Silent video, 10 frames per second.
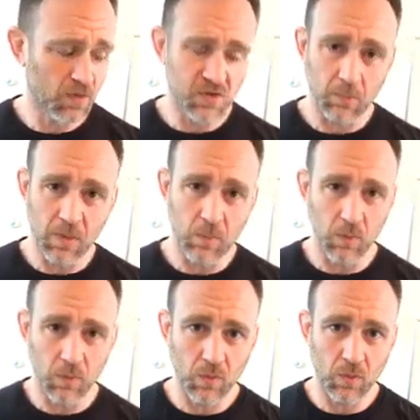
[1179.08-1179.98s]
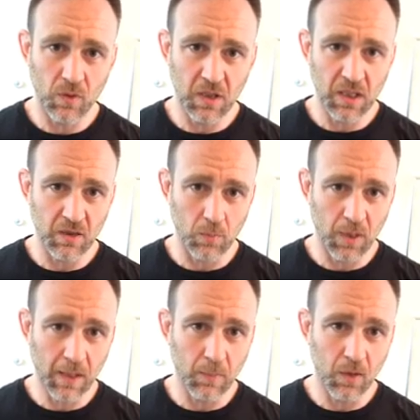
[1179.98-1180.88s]
some people get their
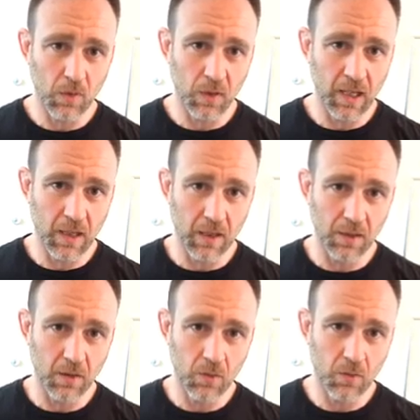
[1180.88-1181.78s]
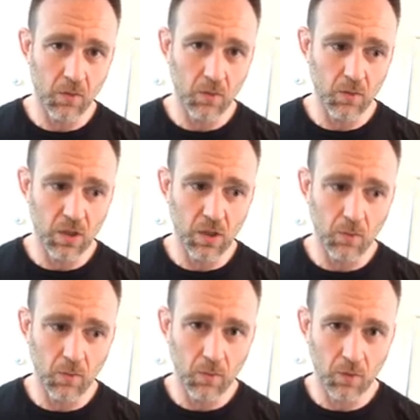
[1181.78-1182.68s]
black belt in,
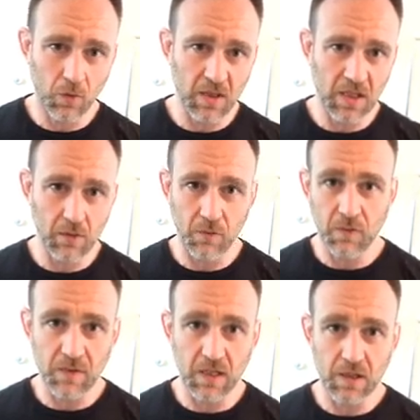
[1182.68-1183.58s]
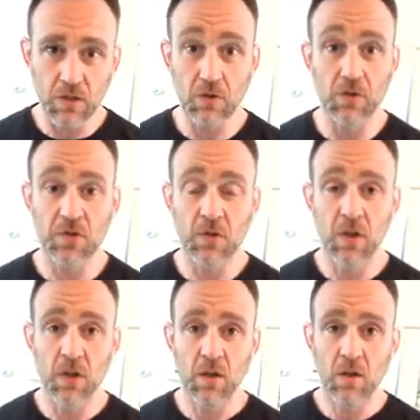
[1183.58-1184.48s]
13 or 15 years,
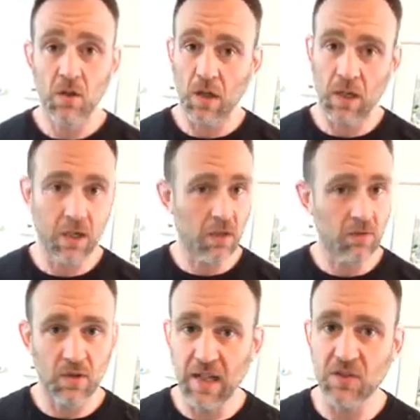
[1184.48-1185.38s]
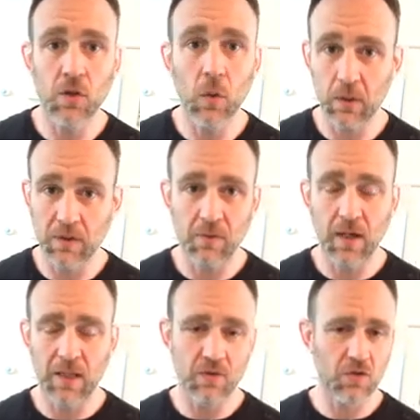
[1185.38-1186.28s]
and that's totally
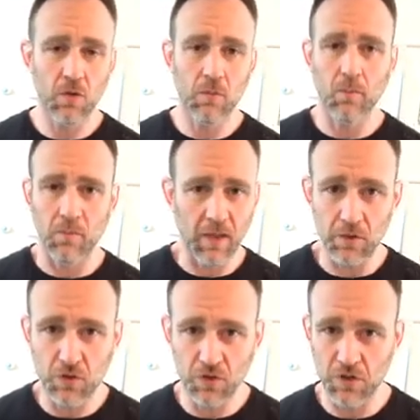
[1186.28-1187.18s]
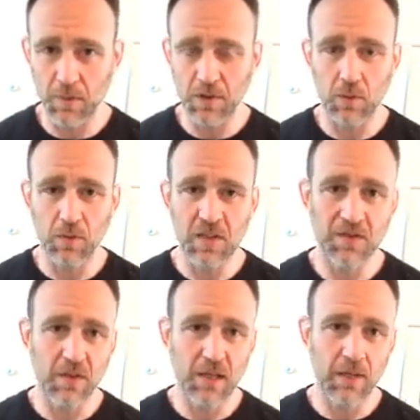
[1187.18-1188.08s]
fine. There's no value judgment there
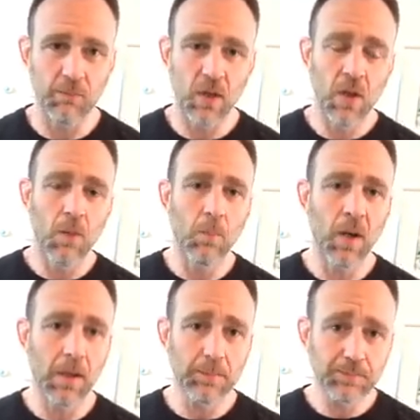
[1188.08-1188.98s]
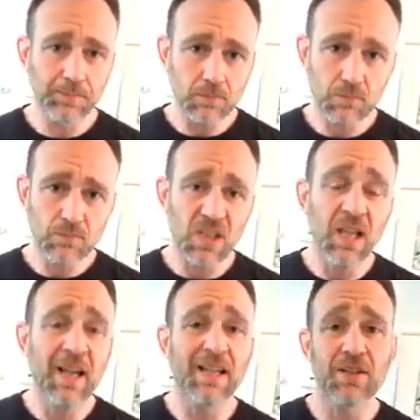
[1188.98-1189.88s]
placed on that. But
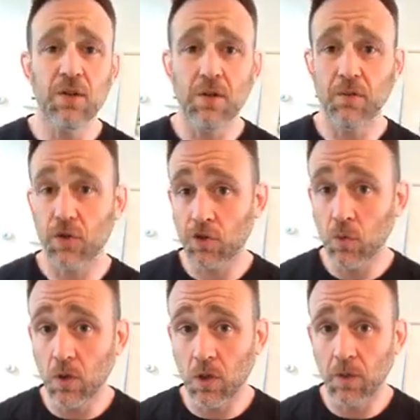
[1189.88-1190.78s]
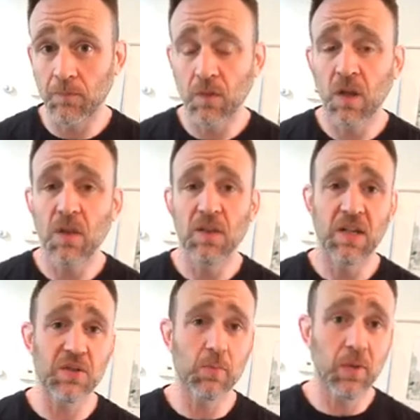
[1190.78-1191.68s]
I can tell you for sure
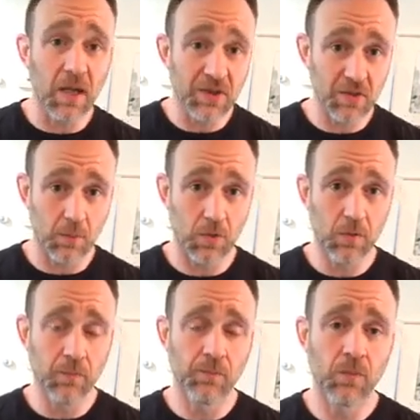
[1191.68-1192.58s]
that it's possible